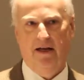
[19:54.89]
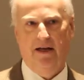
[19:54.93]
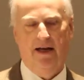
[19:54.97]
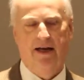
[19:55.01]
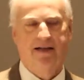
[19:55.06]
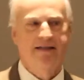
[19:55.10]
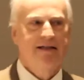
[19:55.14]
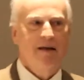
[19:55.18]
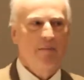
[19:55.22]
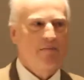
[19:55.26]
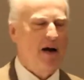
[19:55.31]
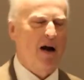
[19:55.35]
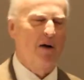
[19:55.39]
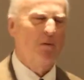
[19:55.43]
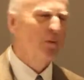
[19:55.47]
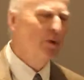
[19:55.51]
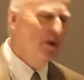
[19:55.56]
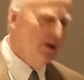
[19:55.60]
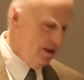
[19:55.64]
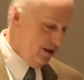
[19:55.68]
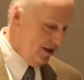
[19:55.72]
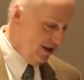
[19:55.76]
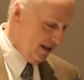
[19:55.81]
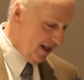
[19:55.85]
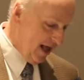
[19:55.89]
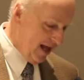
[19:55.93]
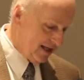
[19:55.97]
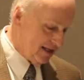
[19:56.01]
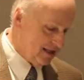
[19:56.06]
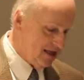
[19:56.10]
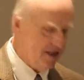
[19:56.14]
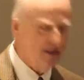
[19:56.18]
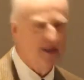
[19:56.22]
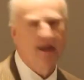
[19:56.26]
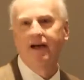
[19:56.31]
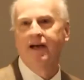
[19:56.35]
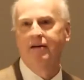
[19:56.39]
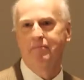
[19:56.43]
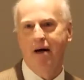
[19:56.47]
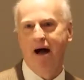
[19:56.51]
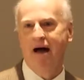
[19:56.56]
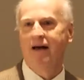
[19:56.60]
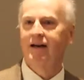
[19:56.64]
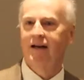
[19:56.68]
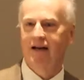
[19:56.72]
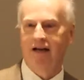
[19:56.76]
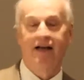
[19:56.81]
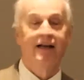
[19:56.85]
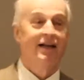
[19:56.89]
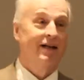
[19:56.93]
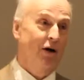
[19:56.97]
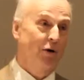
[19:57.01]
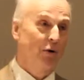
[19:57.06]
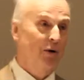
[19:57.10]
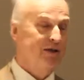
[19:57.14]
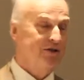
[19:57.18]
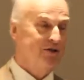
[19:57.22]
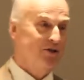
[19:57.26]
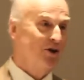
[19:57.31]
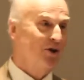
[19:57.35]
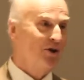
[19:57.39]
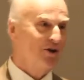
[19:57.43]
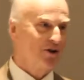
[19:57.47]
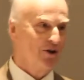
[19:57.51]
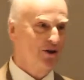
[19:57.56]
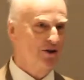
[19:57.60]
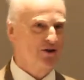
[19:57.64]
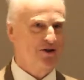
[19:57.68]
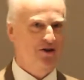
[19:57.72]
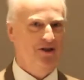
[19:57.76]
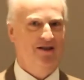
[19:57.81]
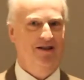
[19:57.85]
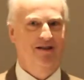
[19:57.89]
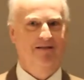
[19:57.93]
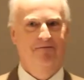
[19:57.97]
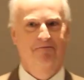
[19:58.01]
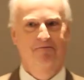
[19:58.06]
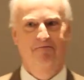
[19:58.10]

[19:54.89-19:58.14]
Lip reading: except I really like to think about it and go in circles.